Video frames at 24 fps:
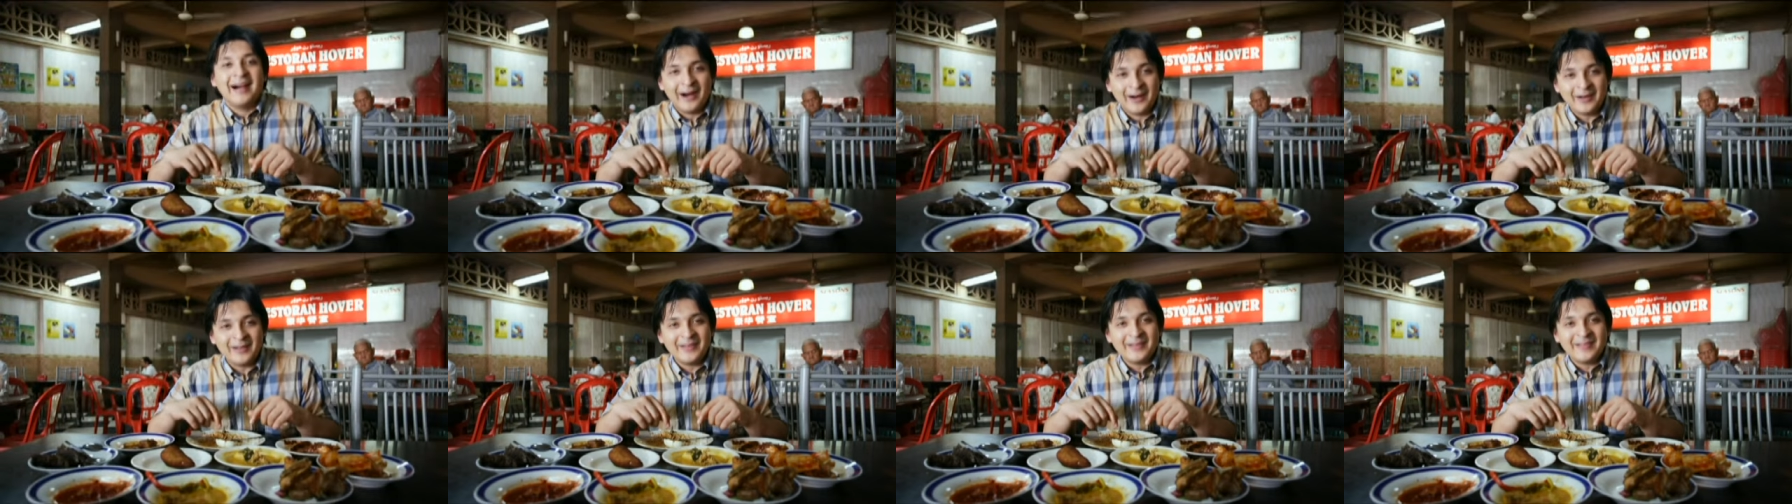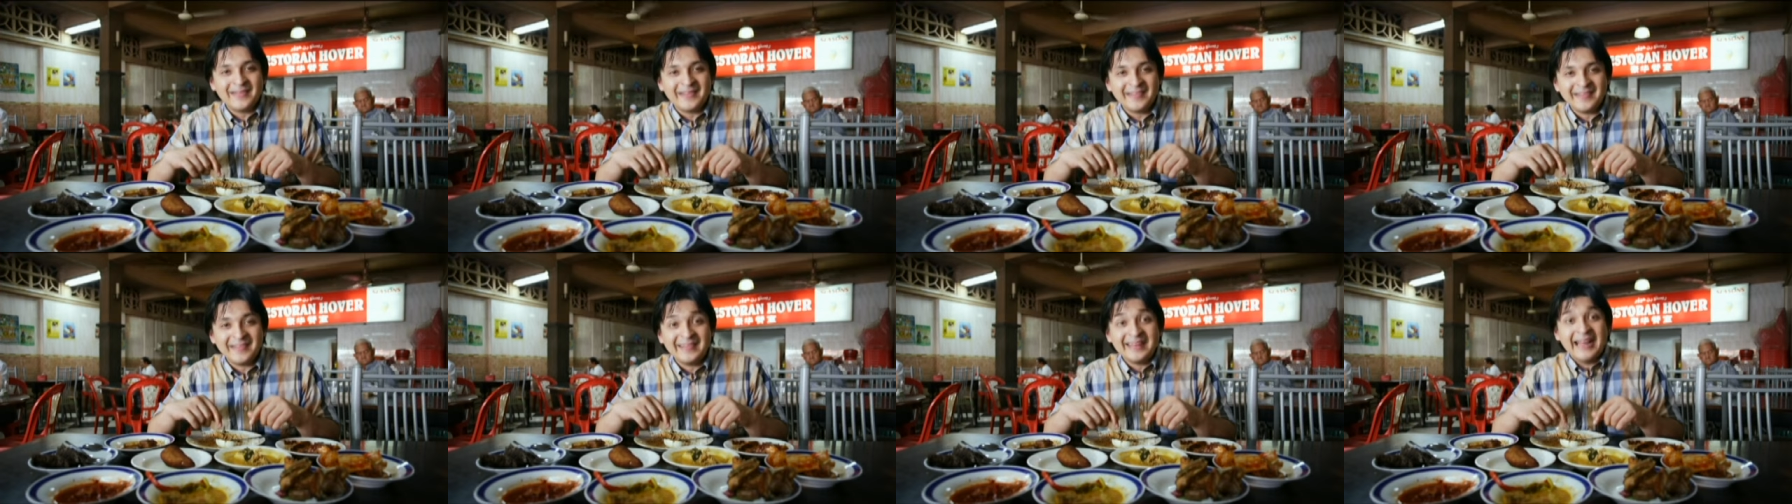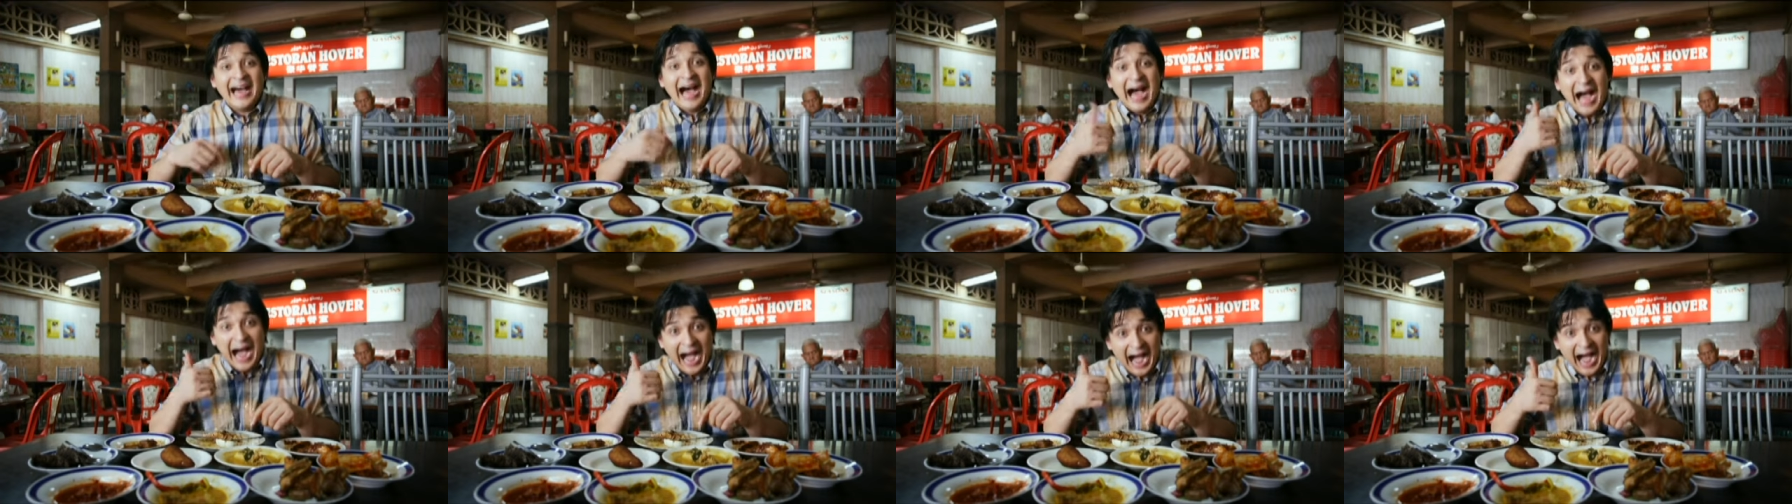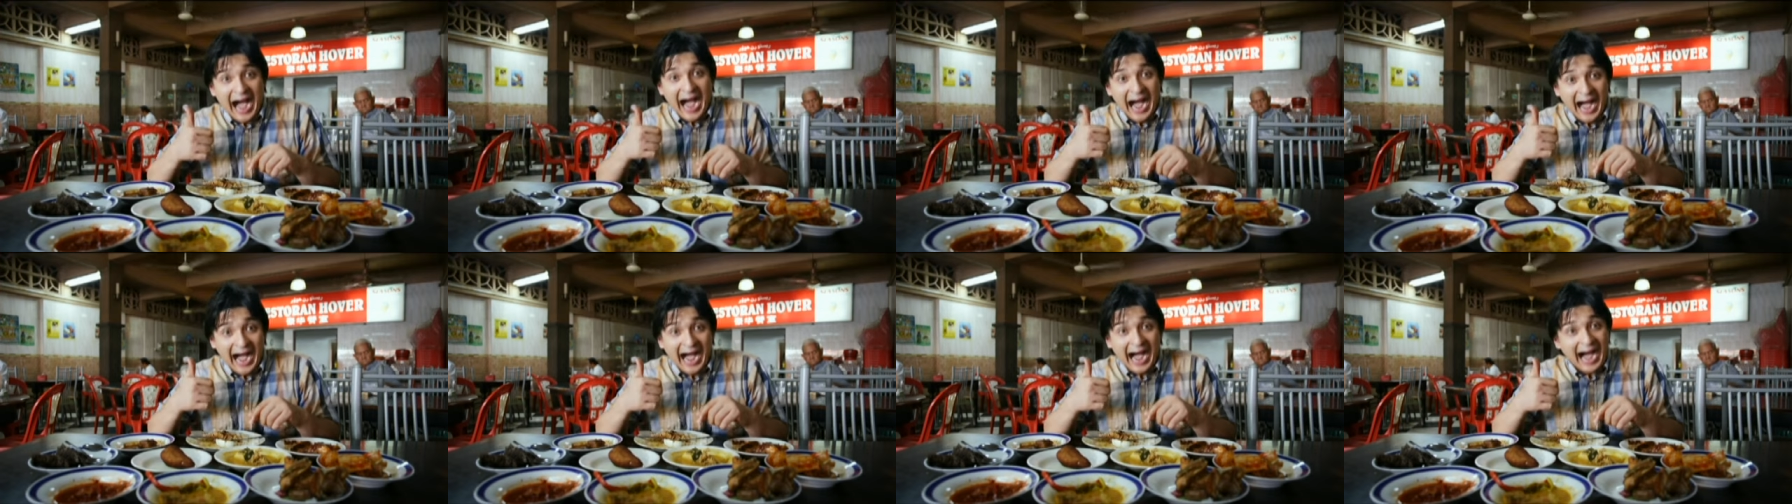out.
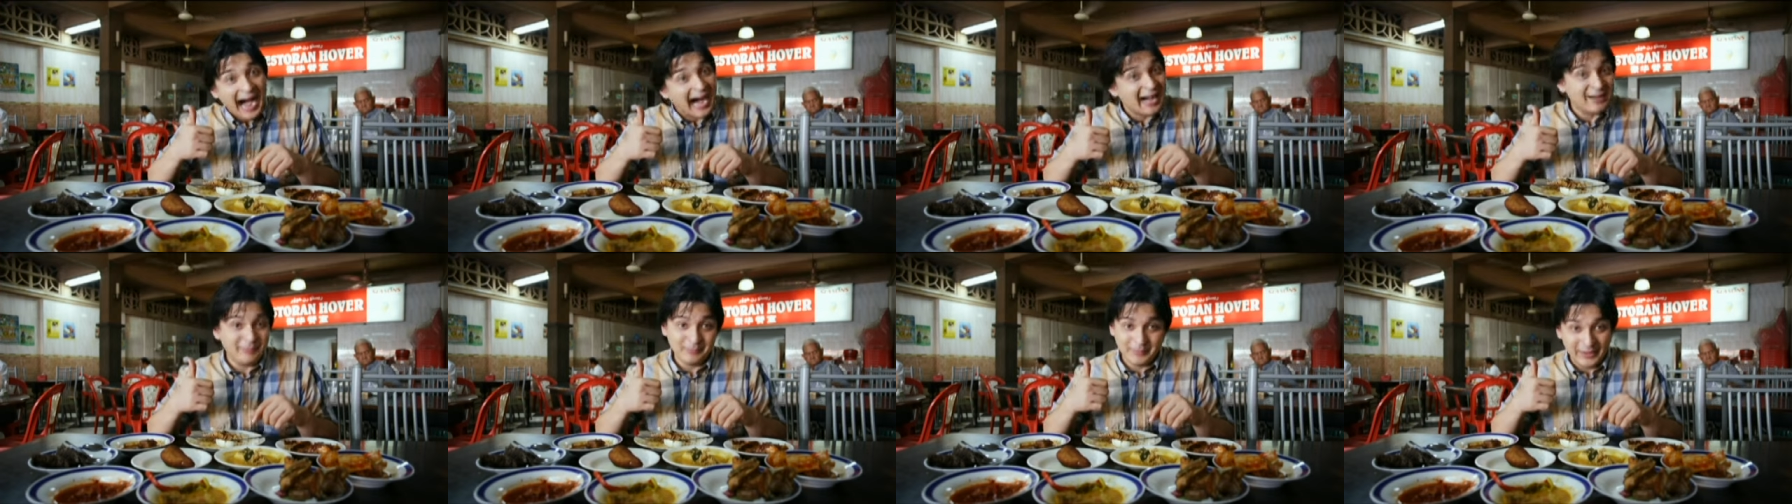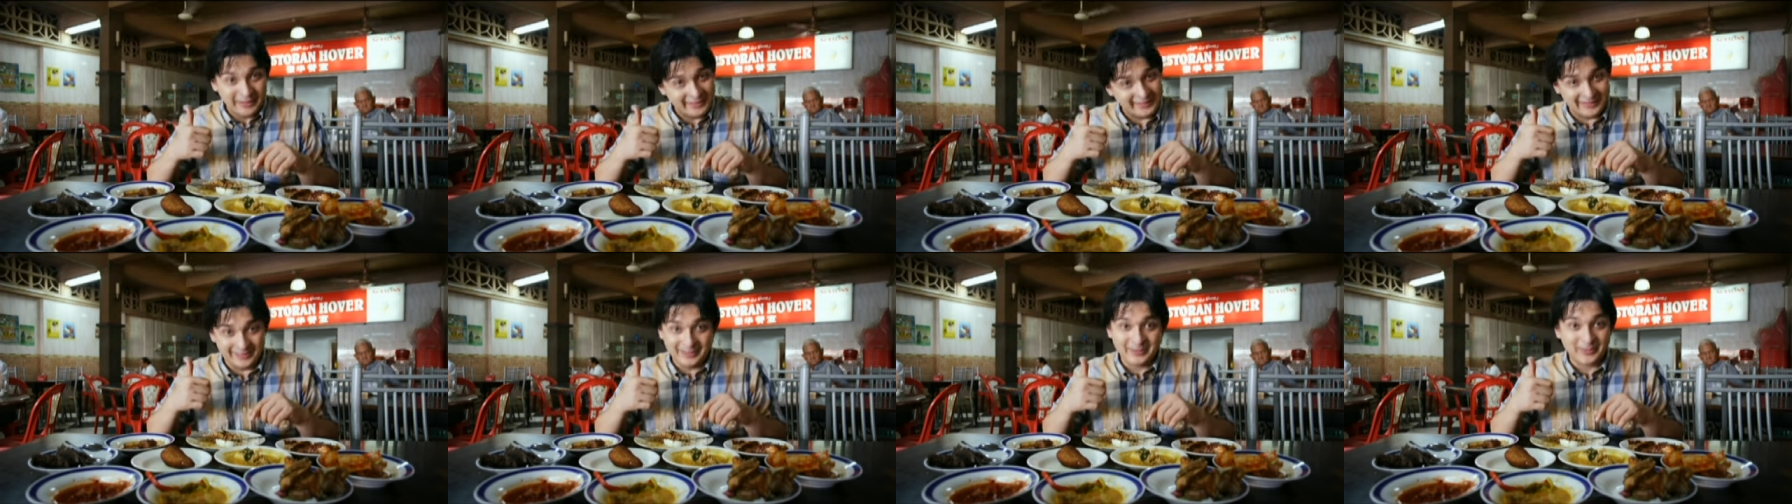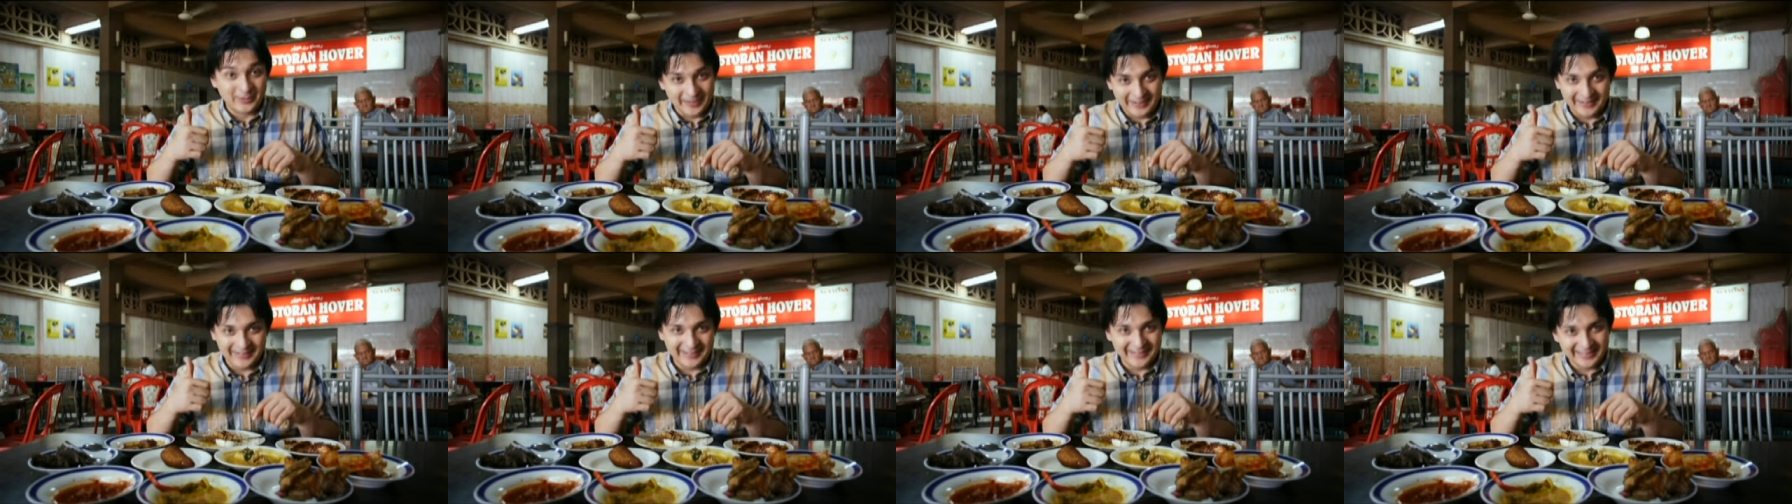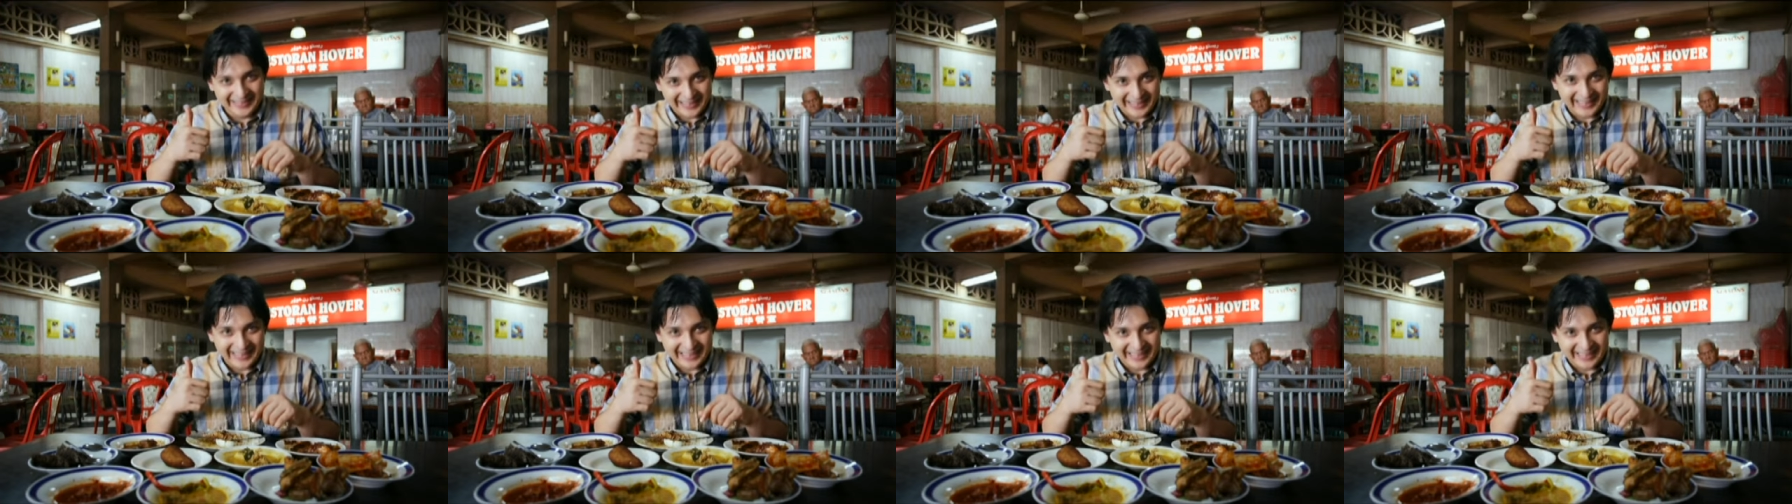Best in the world.